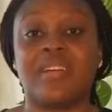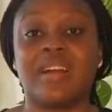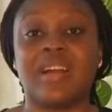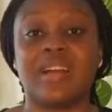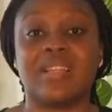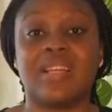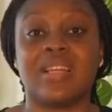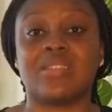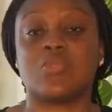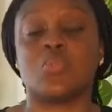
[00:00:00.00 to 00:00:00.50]

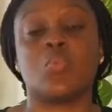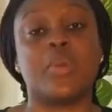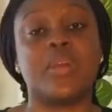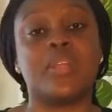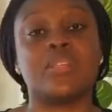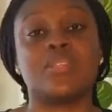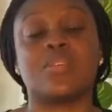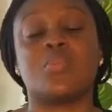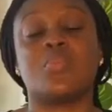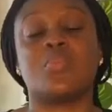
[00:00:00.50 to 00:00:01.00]
that when
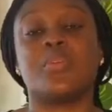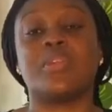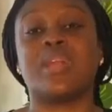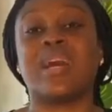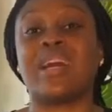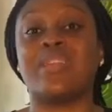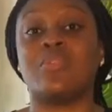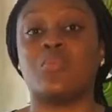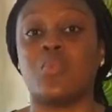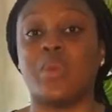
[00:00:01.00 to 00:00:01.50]
someone
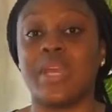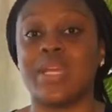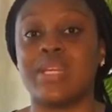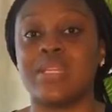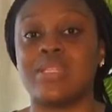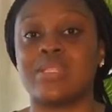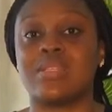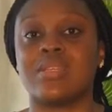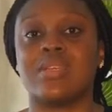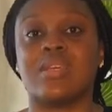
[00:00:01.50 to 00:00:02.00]
had
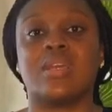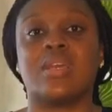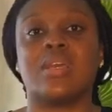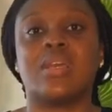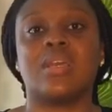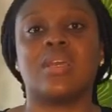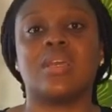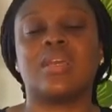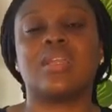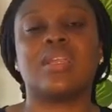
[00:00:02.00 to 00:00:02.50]
weight,
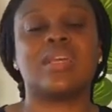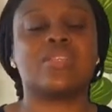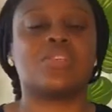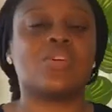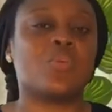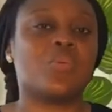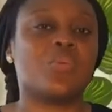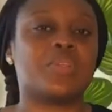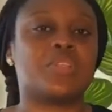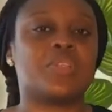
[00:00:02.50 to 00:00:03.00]
there's
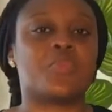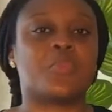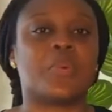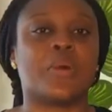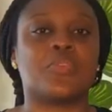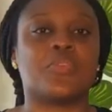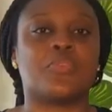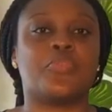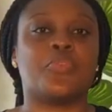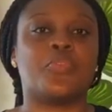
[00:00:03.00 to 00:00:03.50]
always this part
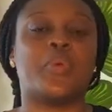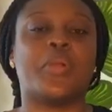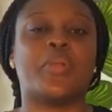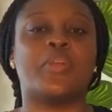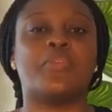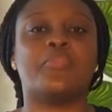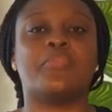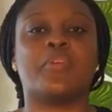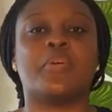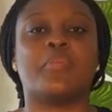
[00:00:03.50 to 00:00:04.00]
of you where you
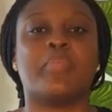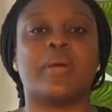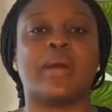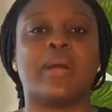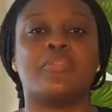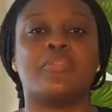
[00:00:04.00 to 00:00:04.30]
feel bad.